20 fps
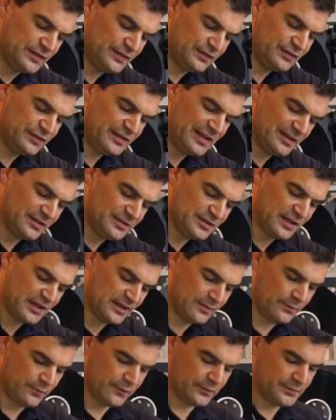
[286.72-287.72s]

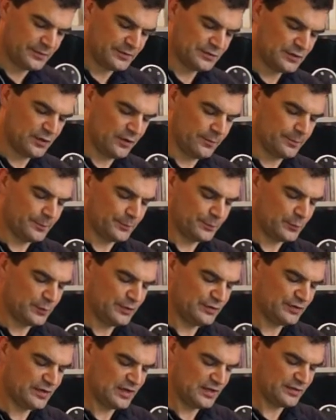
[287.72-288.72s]
sellotape from the top,
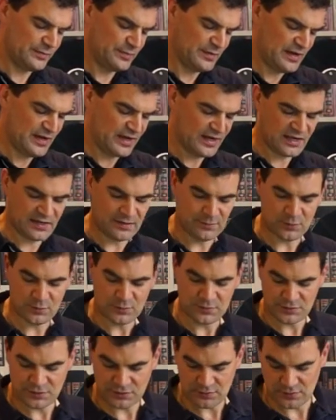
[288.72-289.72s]
we start being
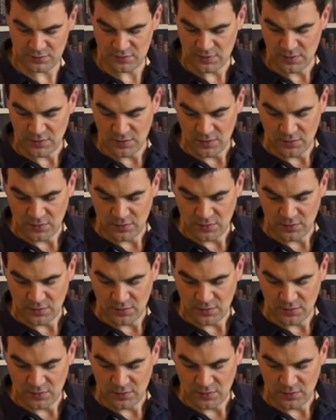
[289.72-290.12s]
able to